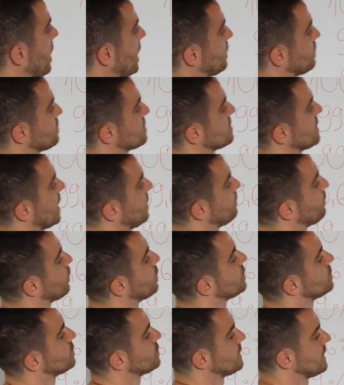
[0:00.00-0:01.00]
minus
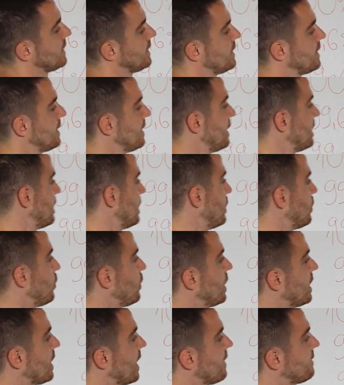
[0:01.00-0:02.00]
9.3,
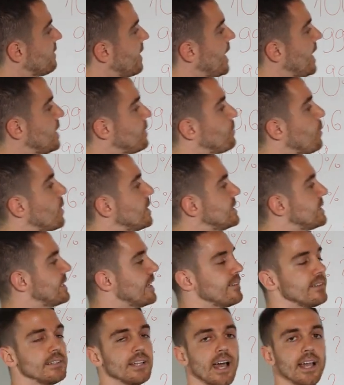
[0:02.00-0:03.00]
we have
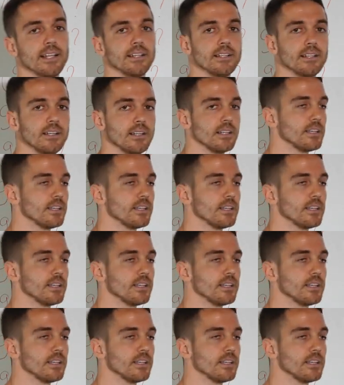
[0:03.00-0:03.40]
8.79